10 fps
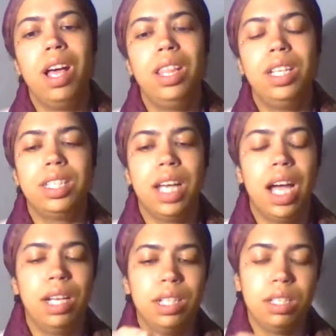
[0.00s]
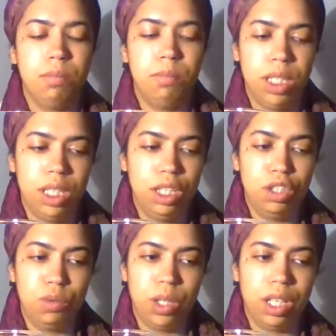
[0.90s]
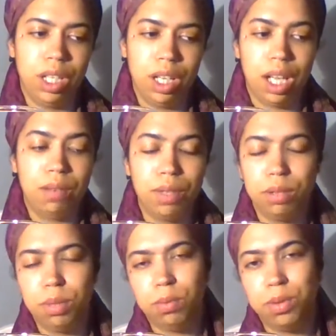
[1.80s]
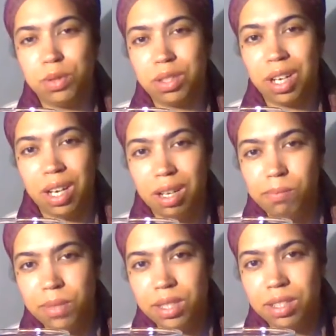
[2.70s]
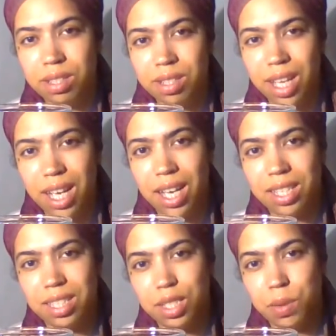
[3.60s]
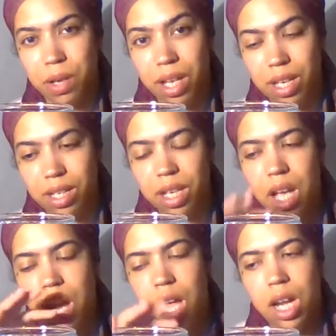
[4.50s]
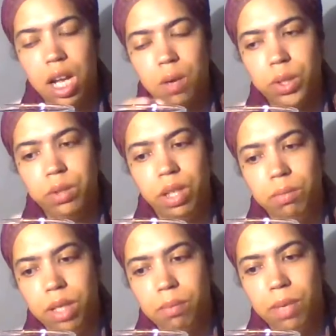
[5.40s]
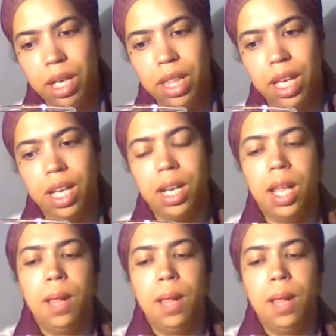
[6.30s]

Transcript: The time to be drinking out of other people's cups has to end. Now, what do I mean by that?